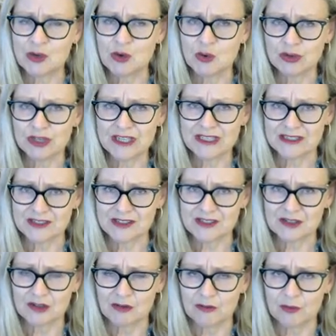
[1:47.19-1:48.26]

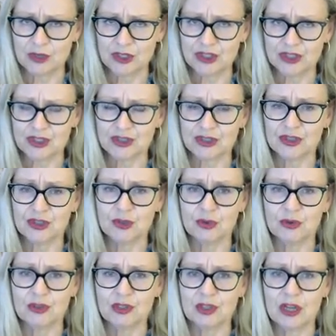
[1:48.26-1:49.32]
naughtiness of which
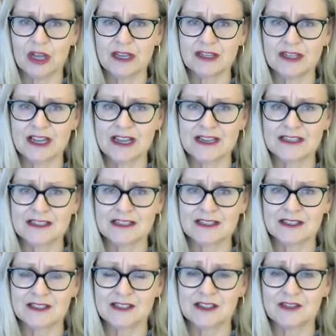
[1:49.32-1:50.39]
your client
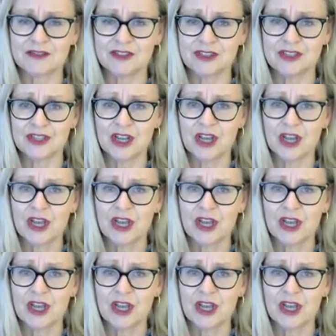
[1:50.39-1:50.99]
has suffered,